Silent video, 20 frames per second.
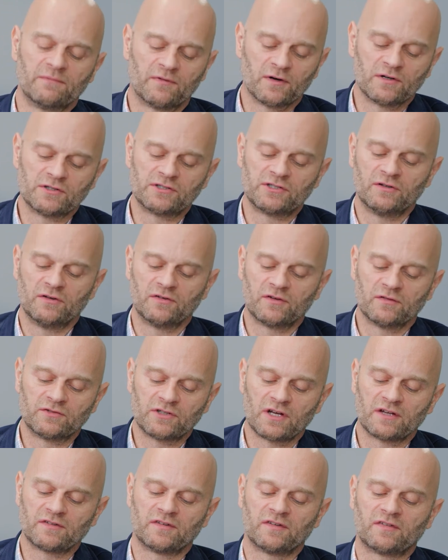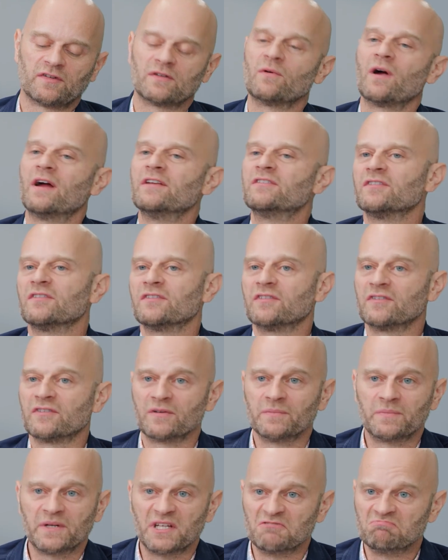virtues of justice and righteousness
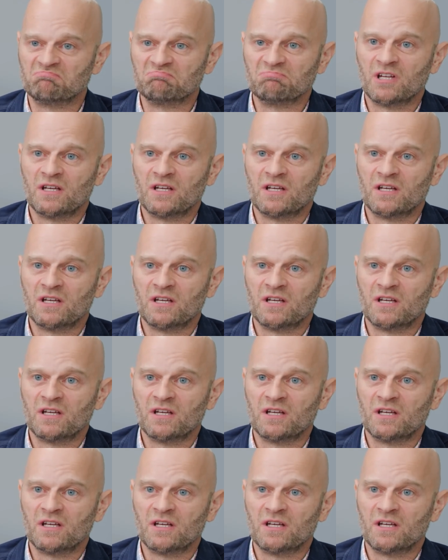are being,